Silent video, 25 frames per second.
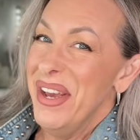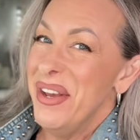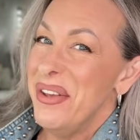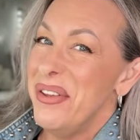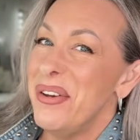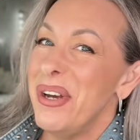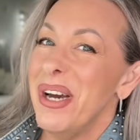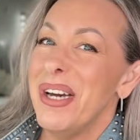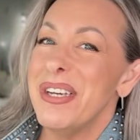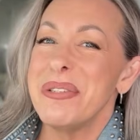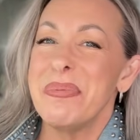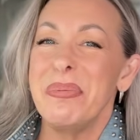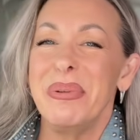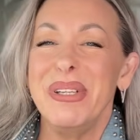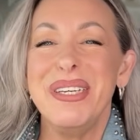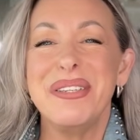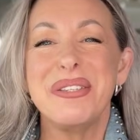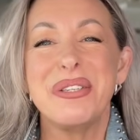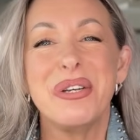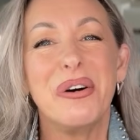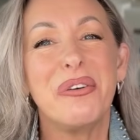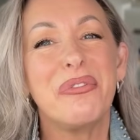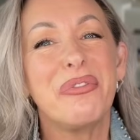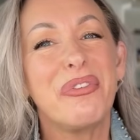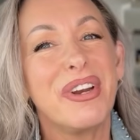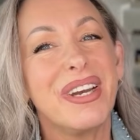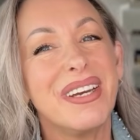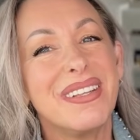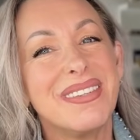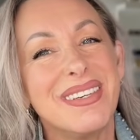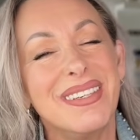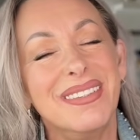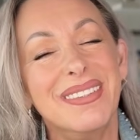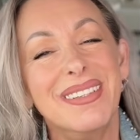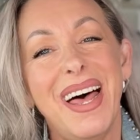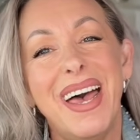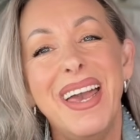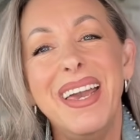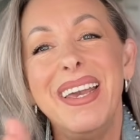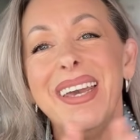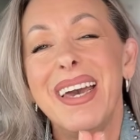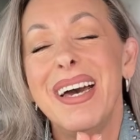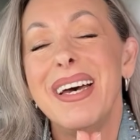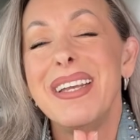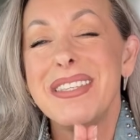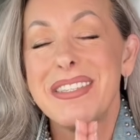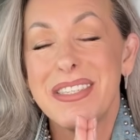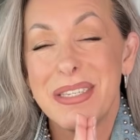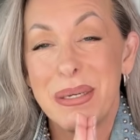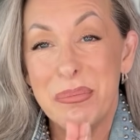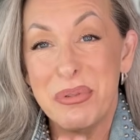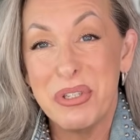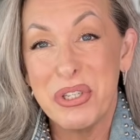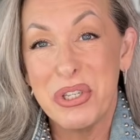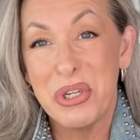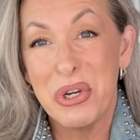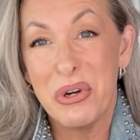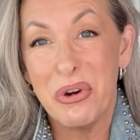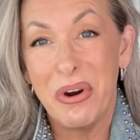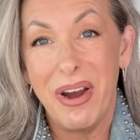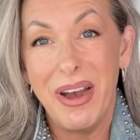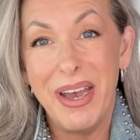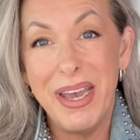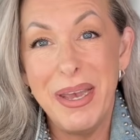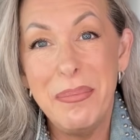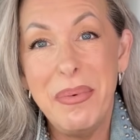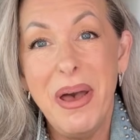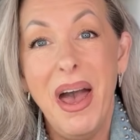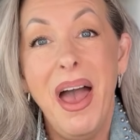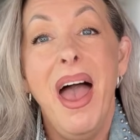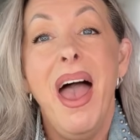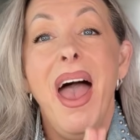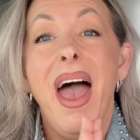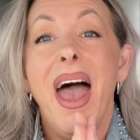You guys, please don't forget to like and subscribe.